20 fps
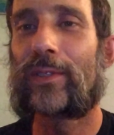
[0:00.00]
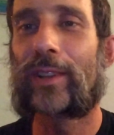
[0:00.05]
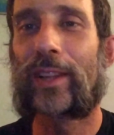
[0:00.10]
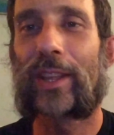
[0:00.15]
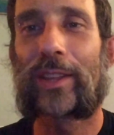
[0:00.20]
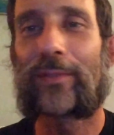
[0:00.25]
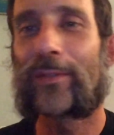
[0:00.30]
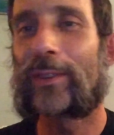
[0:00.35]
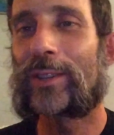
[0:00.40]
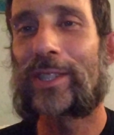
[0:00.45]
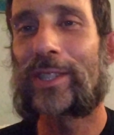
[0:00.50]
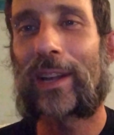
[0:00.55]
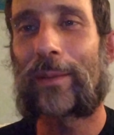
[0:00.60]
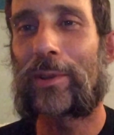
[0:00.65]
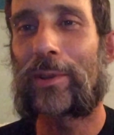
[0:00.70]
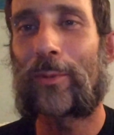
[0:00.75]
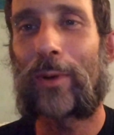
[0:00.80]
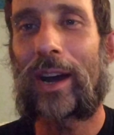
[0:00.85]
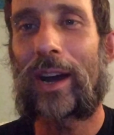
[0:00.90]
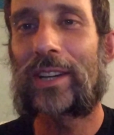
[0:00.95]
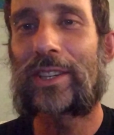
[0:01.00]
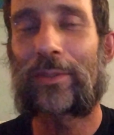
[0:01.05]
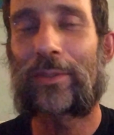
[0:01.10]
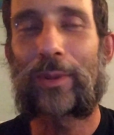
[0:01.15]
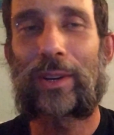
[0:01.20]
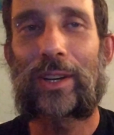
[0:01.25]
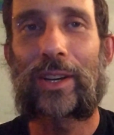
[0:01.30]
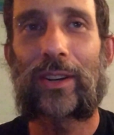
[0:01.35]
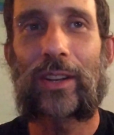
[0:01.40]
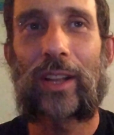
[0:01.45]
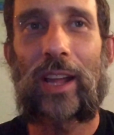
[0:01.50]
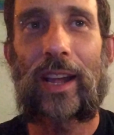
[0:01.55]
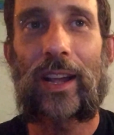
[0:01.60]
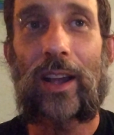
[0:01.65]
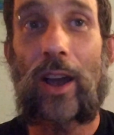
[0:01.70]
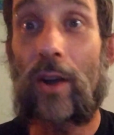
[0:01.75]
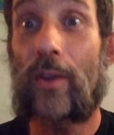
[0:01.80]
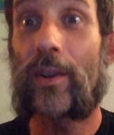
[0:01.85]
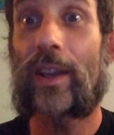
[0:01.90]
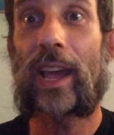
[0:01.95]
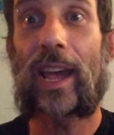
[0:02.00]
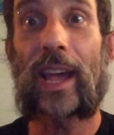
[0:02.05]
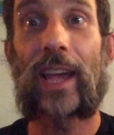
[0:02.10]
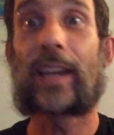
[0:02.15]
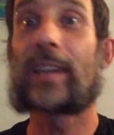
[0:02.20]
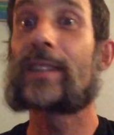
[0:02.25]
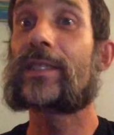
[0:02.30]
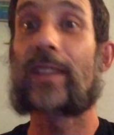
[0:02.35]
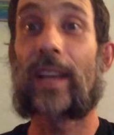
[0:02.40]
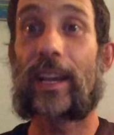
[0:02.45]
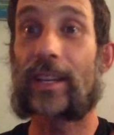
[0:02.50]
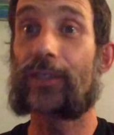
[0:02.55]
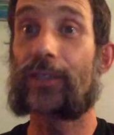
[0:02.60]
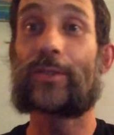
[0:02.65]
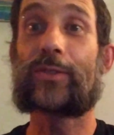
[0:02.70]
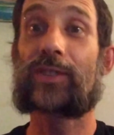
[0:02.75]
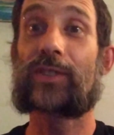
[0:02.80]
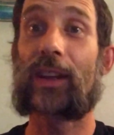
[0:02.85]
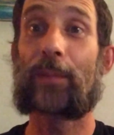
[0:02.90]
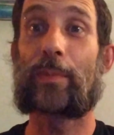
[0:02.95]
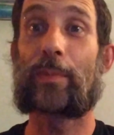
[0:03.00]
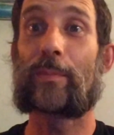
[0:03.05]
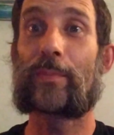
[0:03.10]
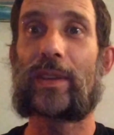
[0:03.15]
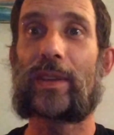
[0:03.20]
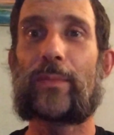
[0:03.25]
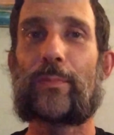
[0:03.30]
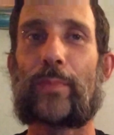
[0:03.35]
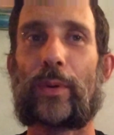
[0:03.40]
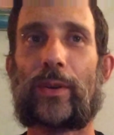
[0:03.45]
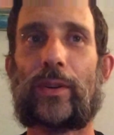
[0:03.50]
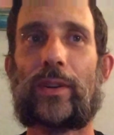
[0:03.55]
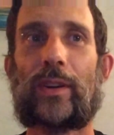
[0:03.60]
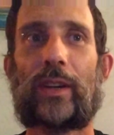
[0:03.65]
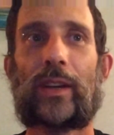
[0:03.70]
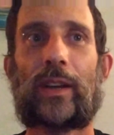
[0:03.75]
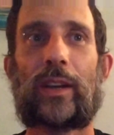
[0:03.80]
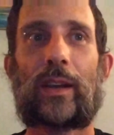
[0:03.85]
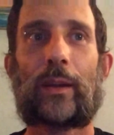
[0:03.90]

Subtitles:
the first time you watch it, where you're like, okay, it's like 2 separate people,